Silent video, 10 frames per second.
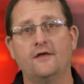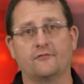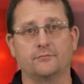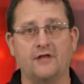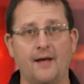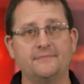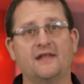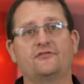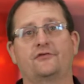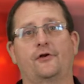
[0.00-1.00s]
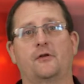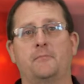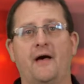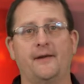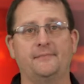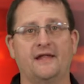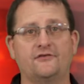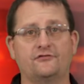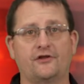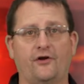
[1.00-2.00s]
from top dead center to bottom dead
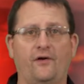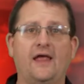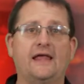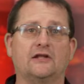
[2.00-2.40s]
center,